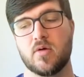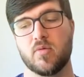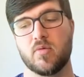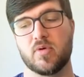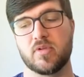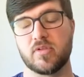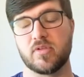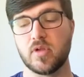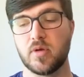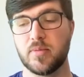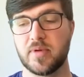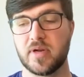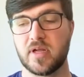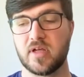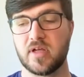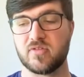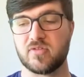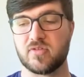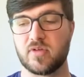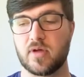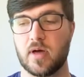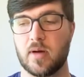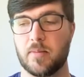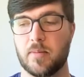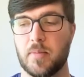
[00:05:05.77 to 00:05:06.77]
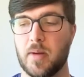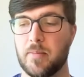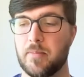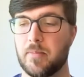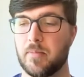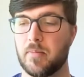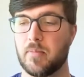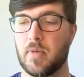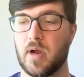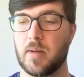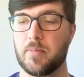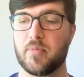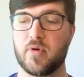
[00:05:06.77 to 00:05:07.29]
With Luminous,
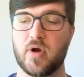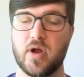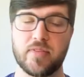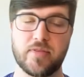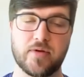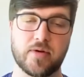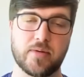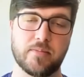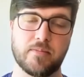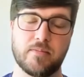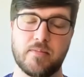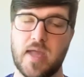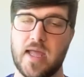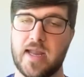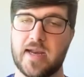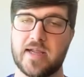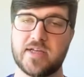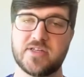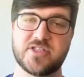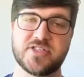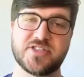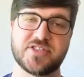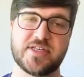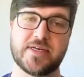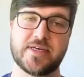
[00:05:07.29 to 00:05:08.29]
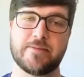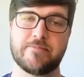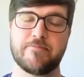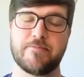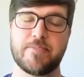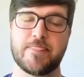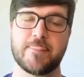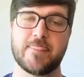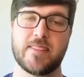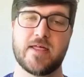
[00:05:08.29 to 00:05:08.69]
my brother manages it.